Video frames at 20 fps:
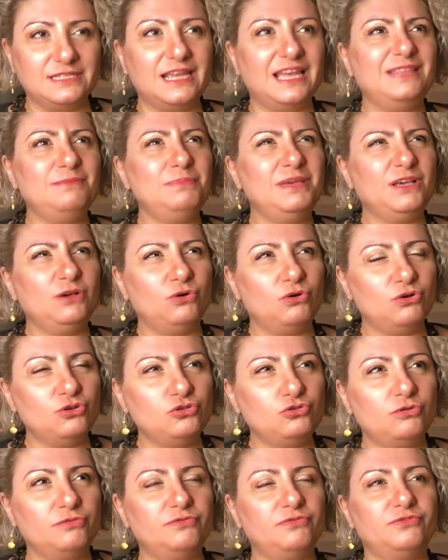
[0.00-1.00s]
and
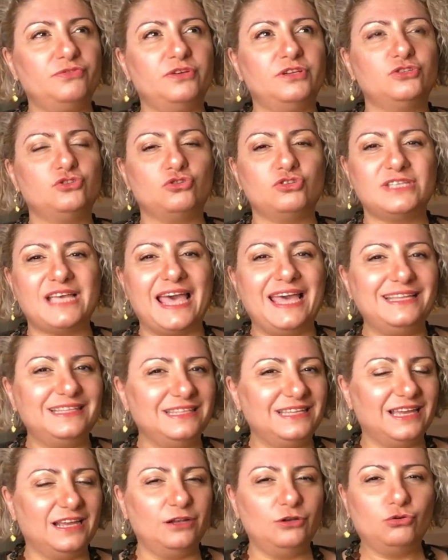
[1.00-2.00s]
because of uh,
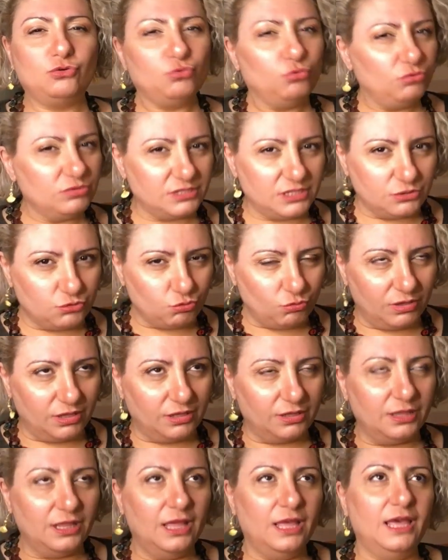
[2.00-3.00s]
societal rules as
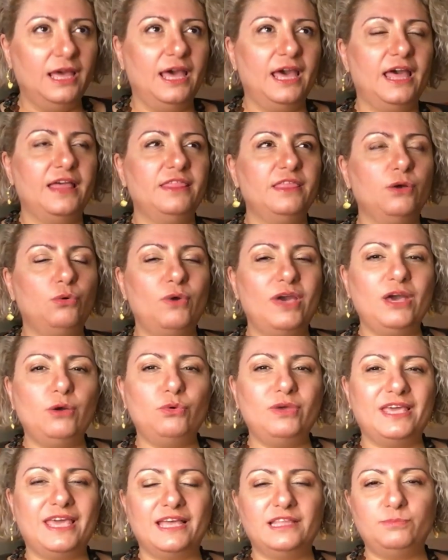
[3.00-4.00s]
well, and the way
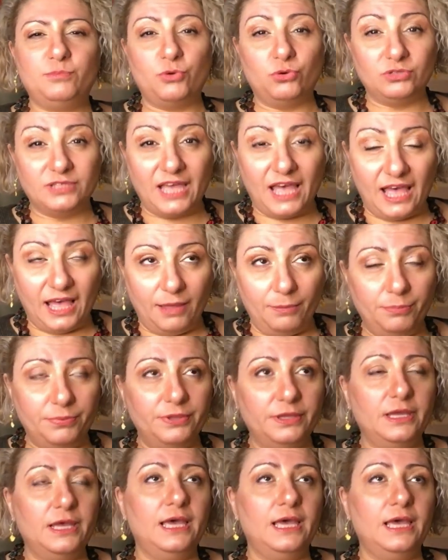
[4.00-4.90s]
we get brought up.